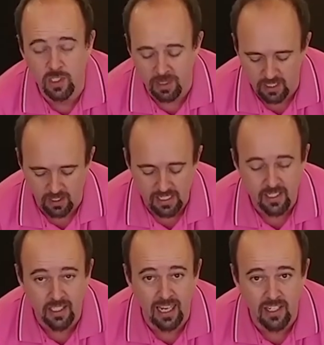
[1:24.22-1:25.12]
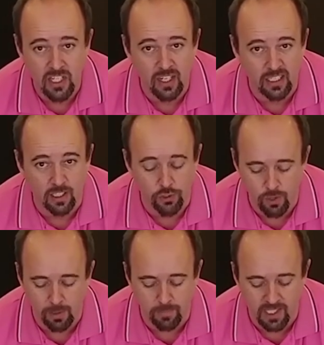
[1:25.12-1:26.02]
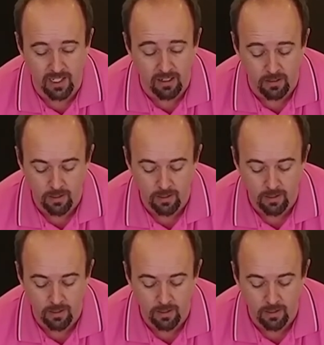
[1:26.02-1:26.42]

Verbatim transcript: to be nice and tight like a drum skin.